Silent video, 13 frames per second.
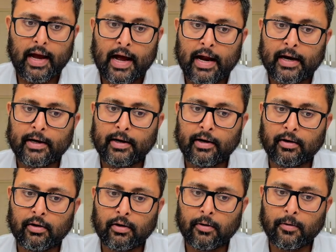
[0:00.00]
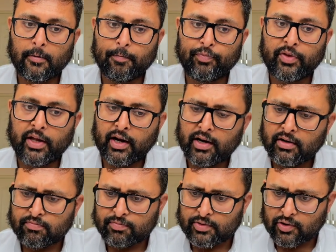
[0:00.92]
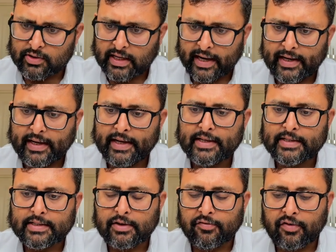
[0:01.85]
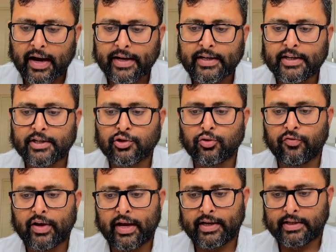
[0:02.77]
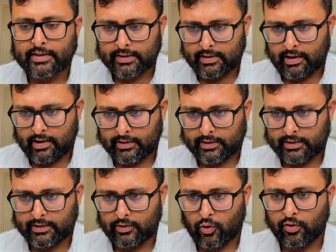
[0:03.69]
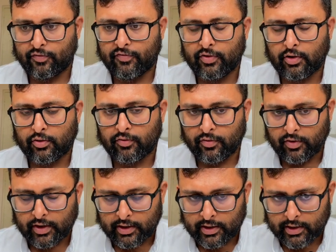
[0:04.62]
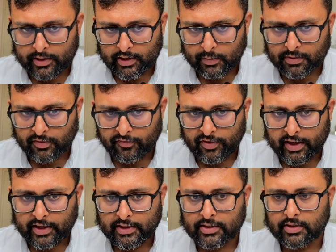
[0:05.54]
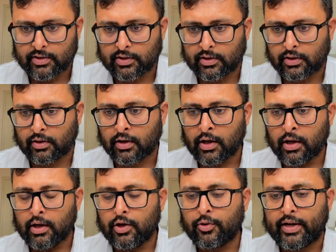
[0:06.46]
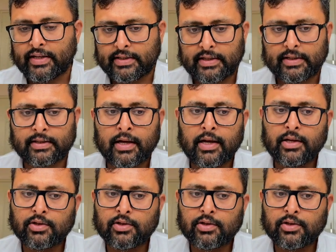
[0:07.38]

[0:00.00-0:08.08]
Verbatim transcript: And there are societies divided into various castes in terms of various races.